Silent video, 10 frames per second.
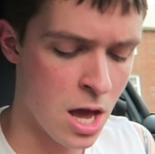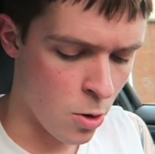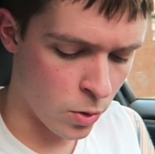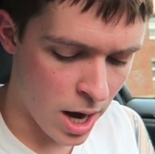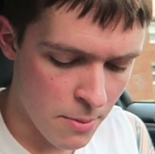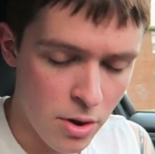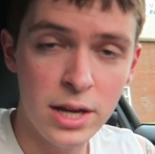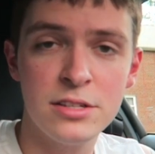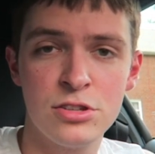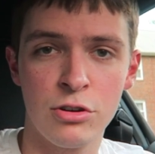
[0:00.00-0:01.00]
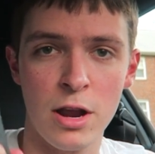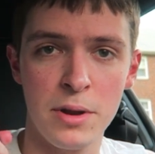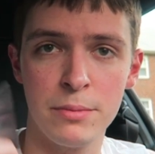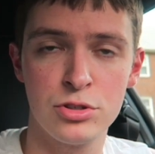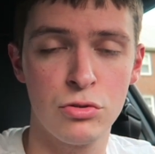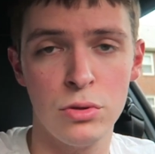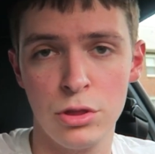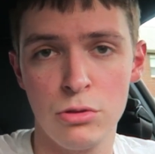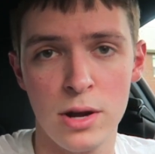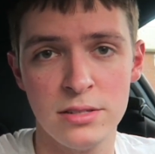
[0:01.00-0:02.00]
When I'm on Instagram and I'm scrolling
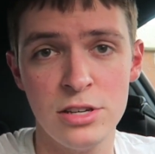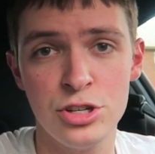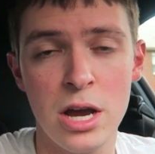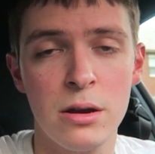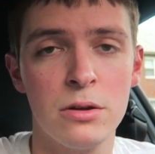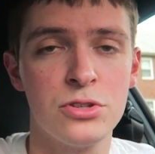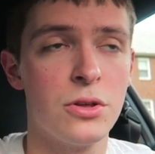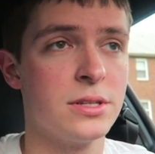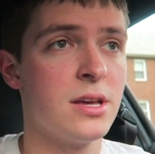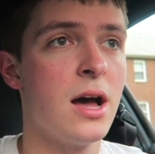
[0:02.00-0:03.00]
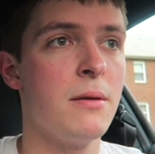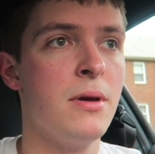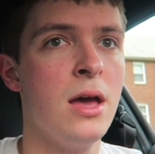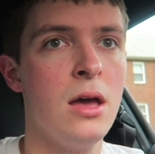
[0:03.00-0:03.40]
through, I see shout outs all the time.